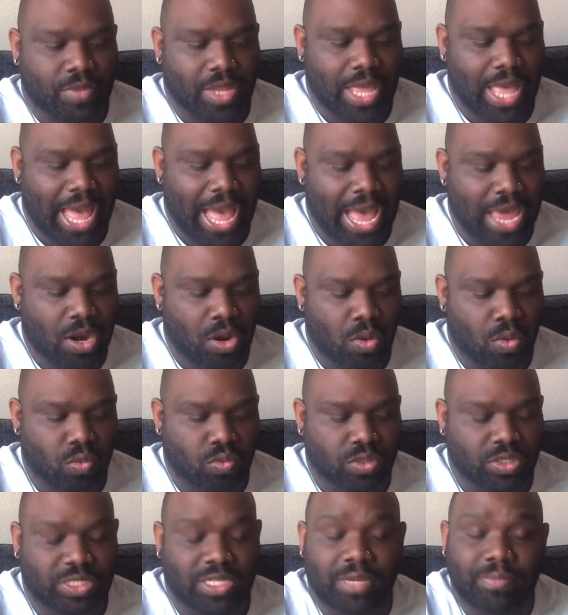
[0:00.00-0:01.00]
I don't
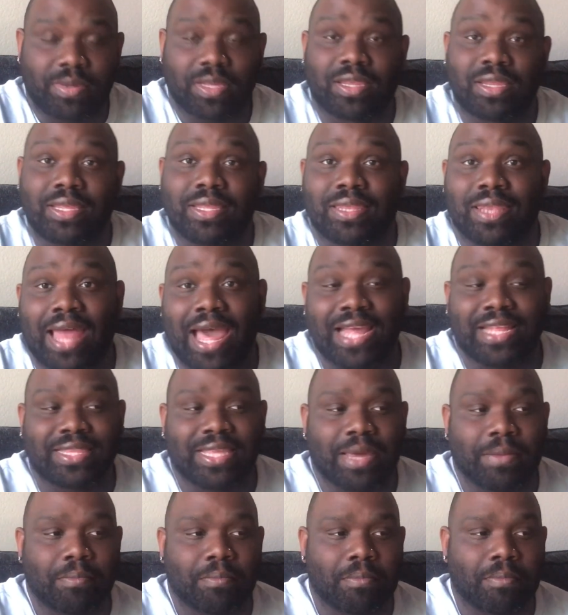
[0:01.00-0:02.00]
typically like
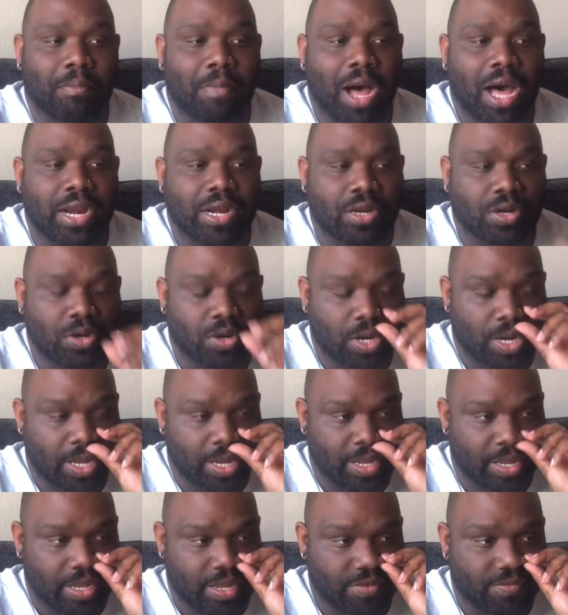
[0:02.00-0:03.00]
that moniker
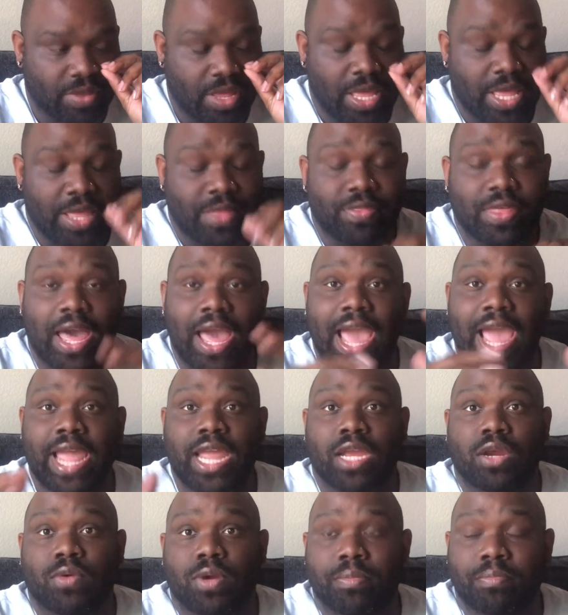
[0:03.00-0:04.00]
of the
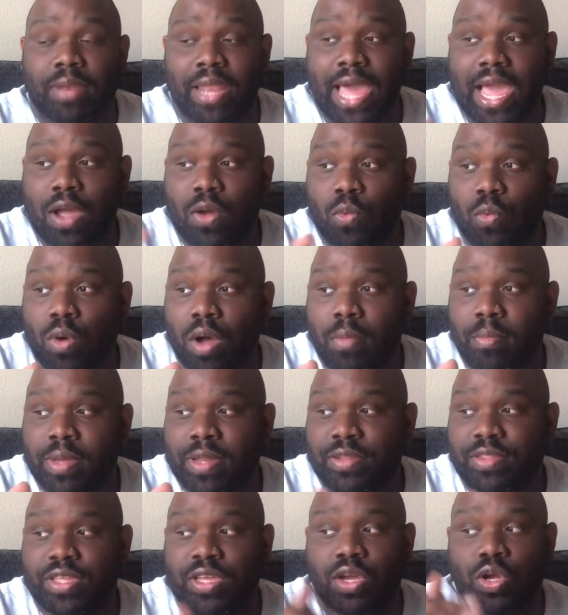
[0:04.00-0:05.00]
angry black
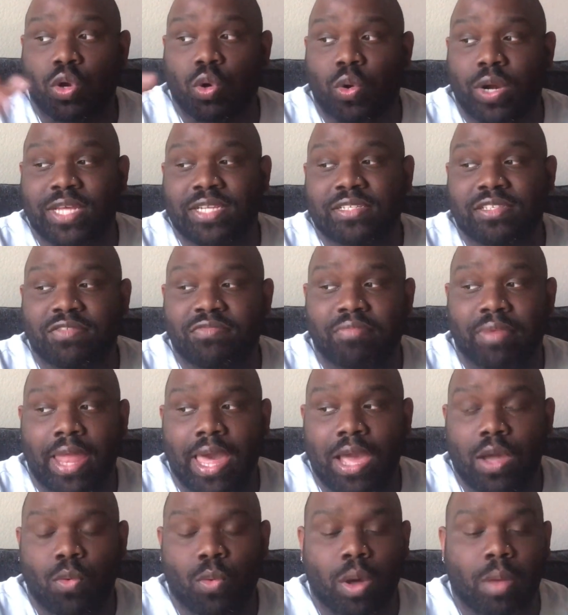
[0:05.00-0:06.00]
woman, the aggressive
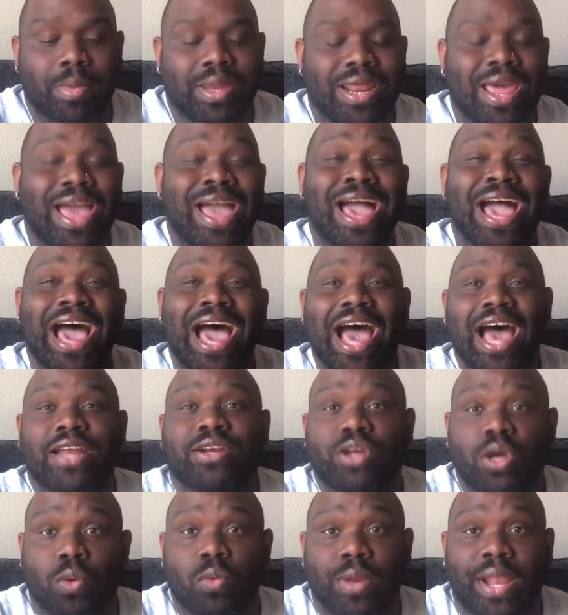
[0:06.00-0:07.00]
black woman. I
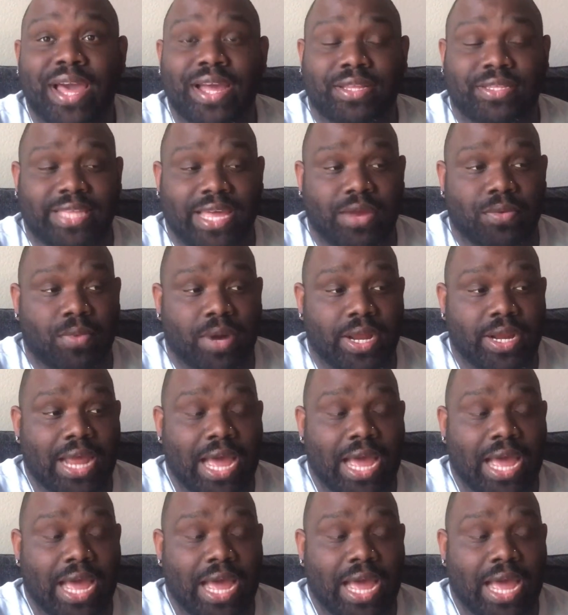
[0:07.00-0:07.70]
don't like that, right?